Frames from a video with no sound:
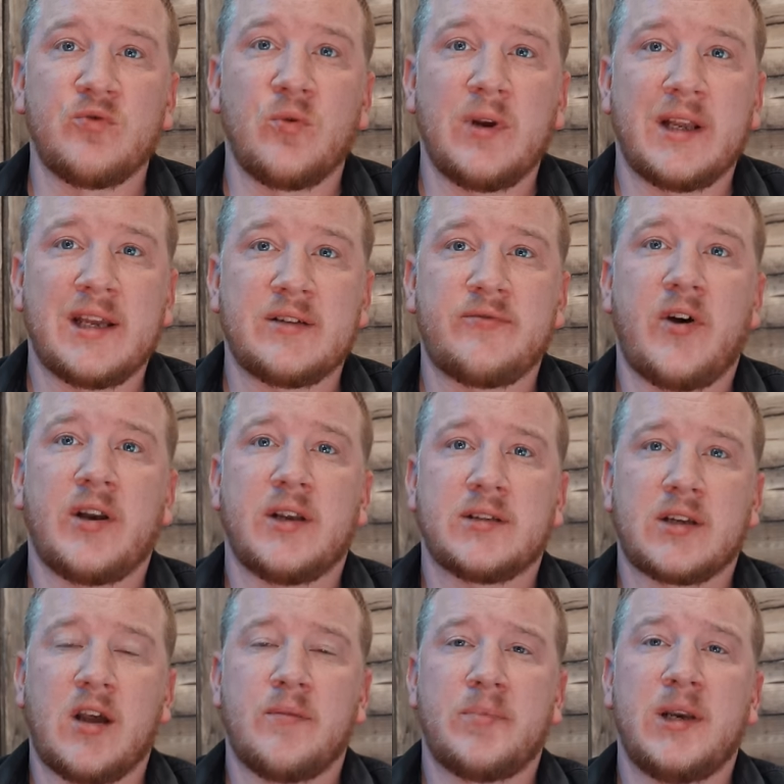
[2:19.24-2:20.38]
ruling has finance
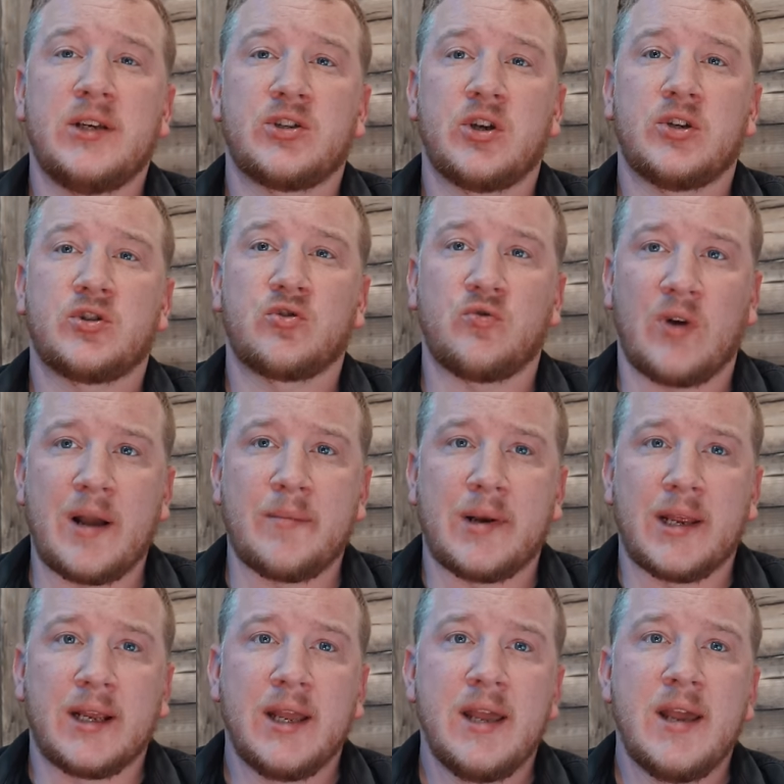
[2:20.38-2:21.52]
companies
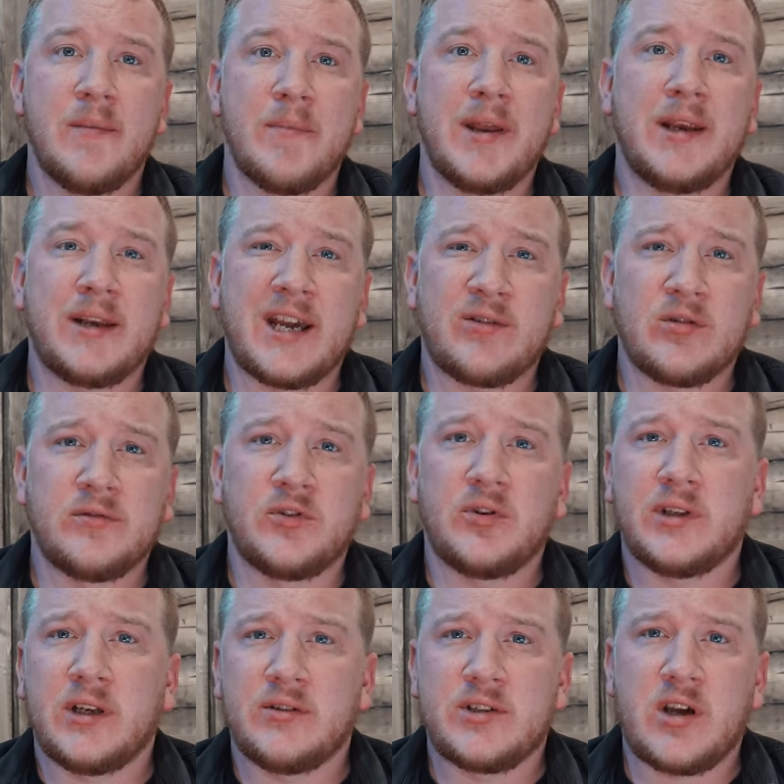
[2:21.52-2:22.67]
scrambling. Many are now
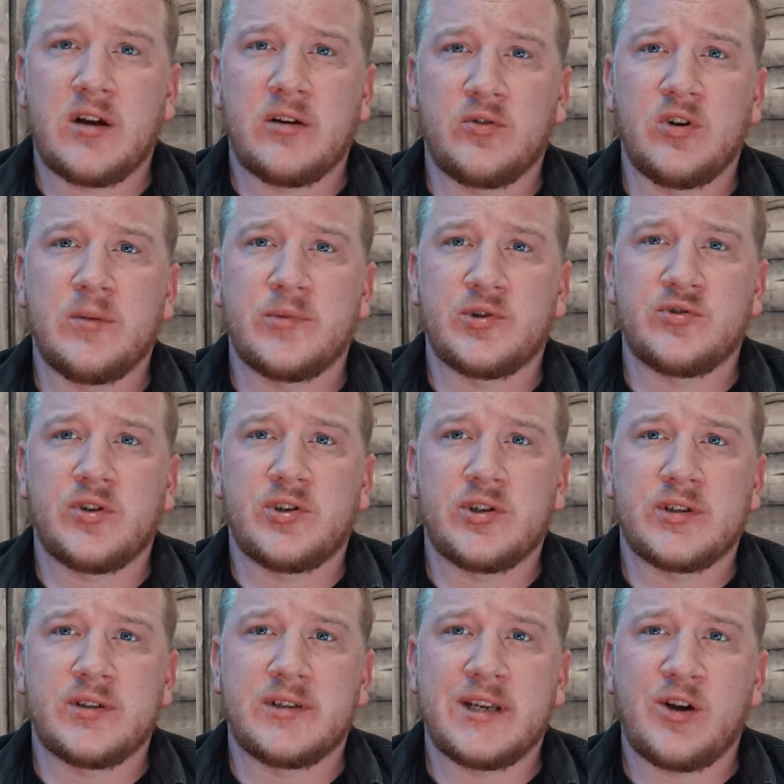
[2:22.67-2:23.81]
reviewing their entire agreement
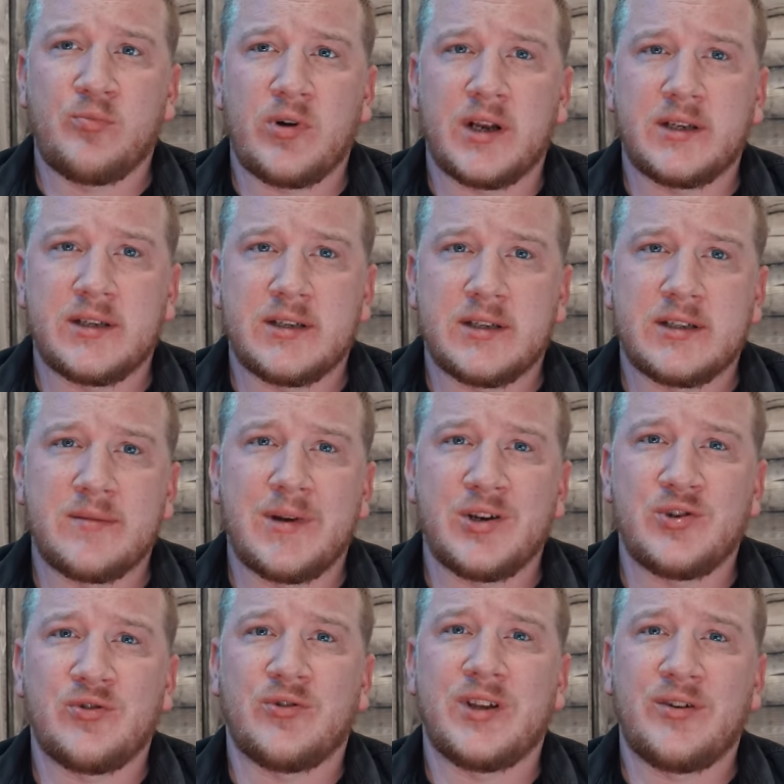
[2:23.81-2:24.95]
structures and sale practices to make
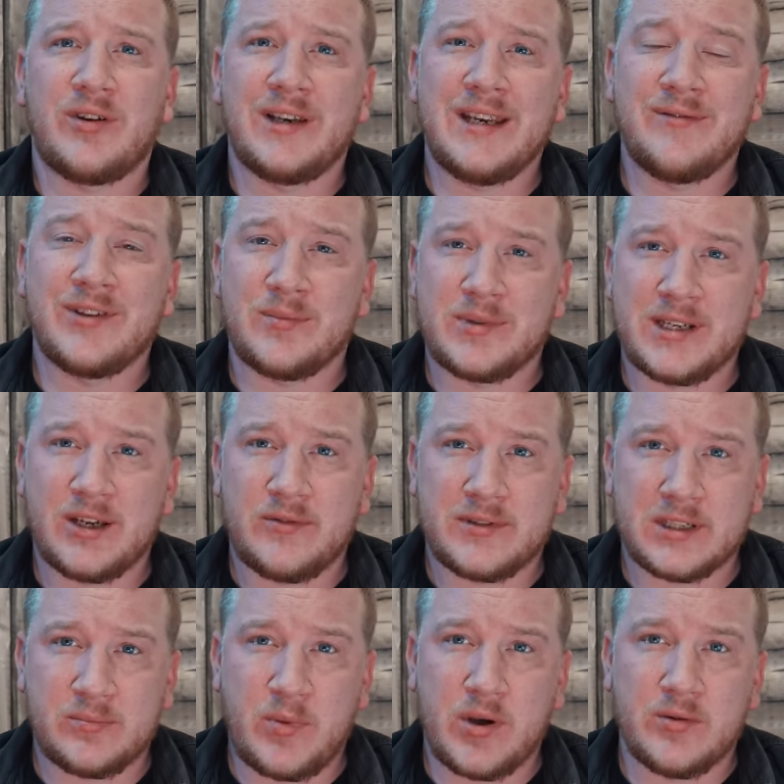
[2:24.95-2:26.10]
sure they're not leaving themselves
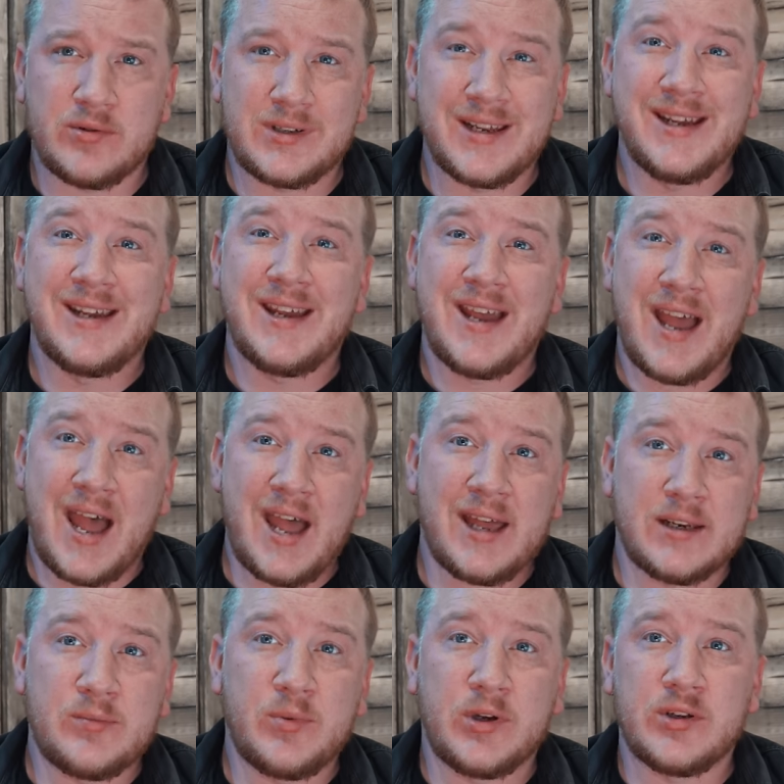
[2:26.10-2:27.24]
exposed.
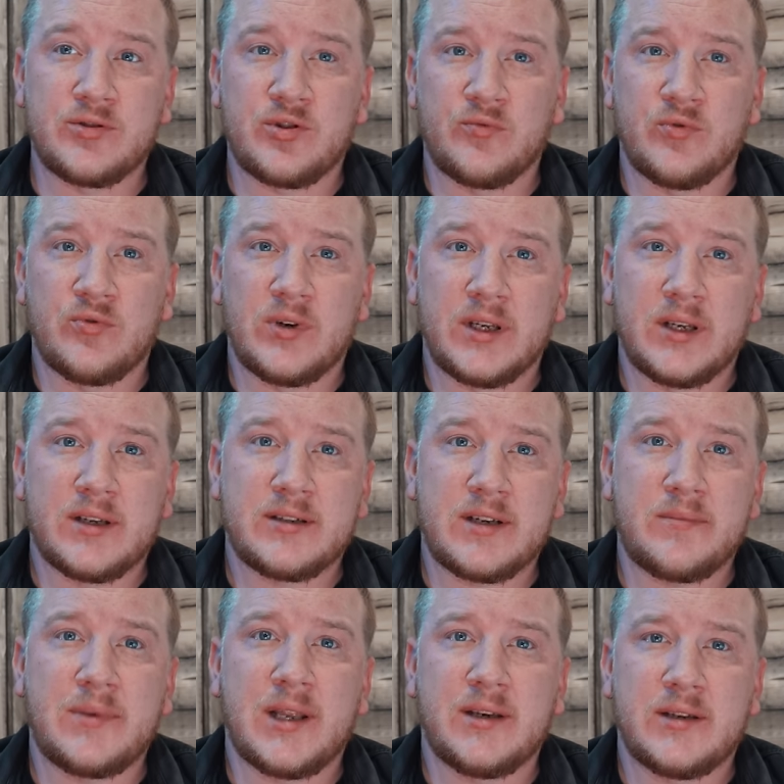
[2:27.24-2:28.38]
And because of the ruling,
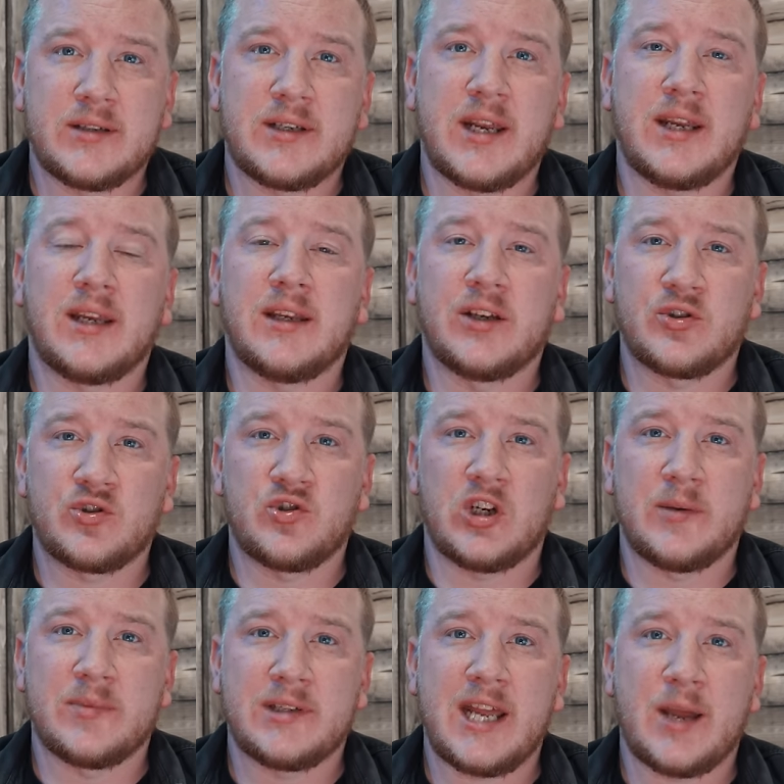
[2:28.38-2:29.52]
some lenders are taking
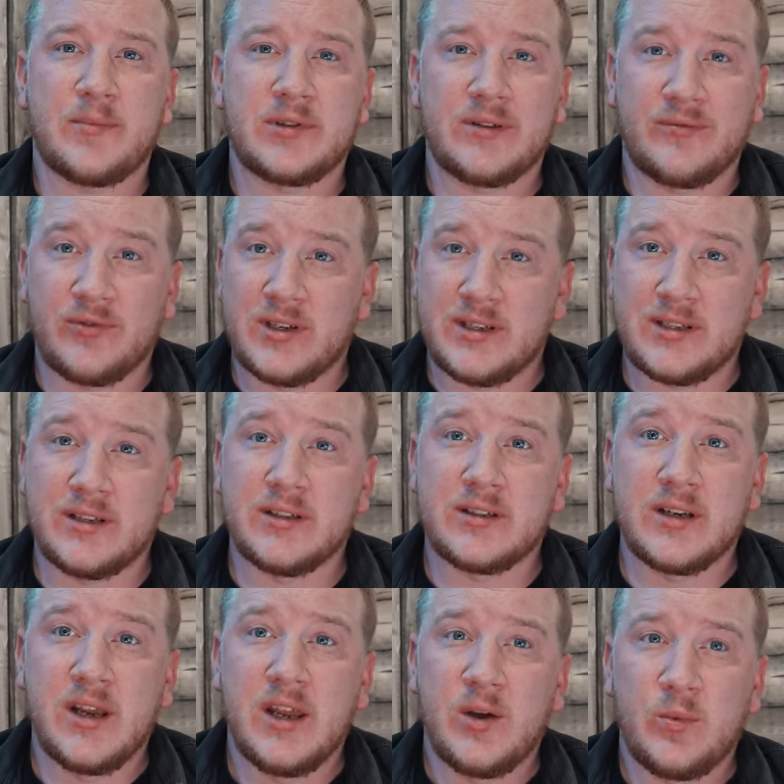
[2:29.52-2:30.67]
extreme steps. For instance,
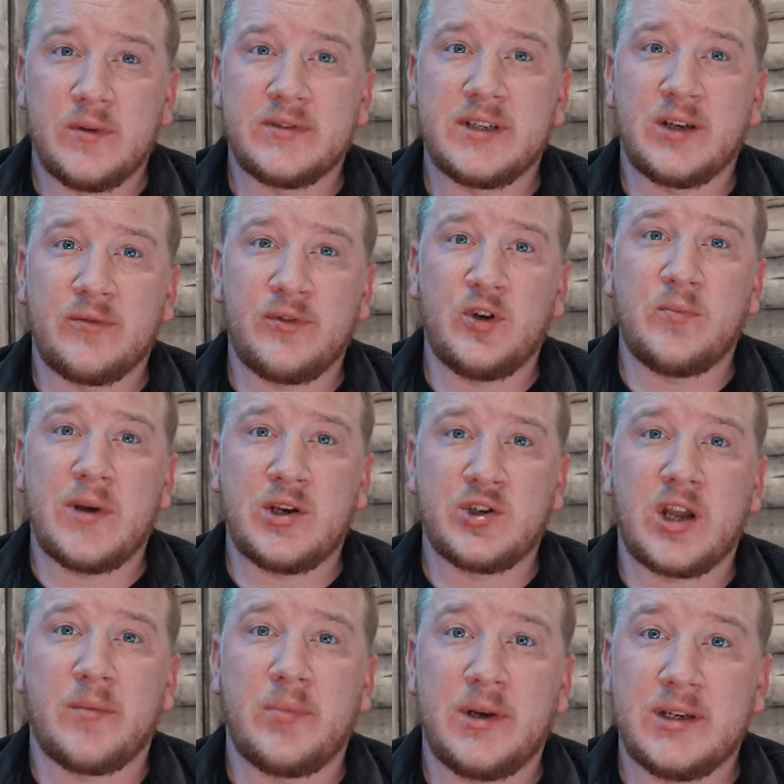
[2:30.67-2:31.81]
we've seen a few major
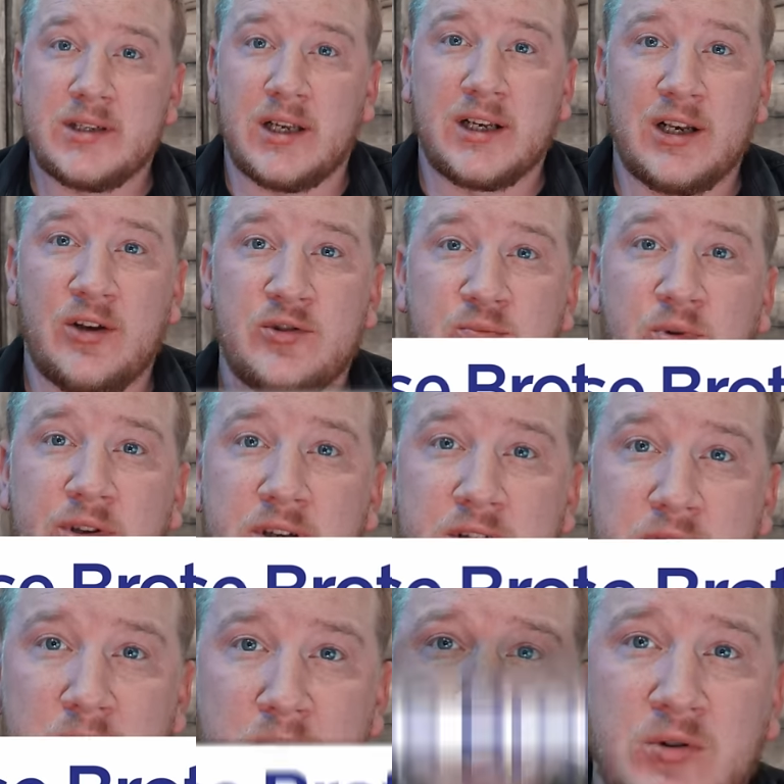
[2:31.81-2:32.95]
companies like Close
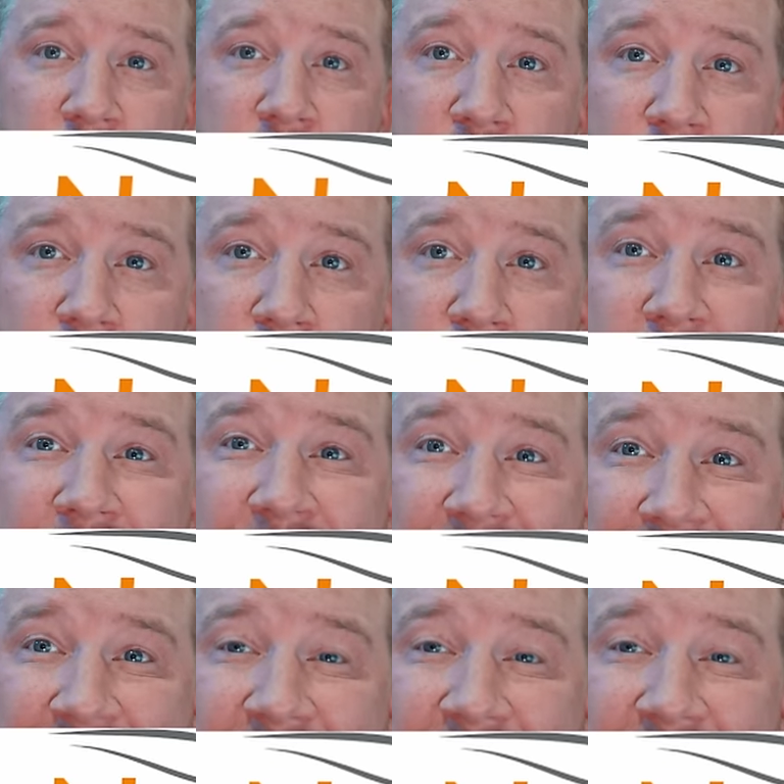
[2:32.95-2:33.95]
Brothers, Motonovo, and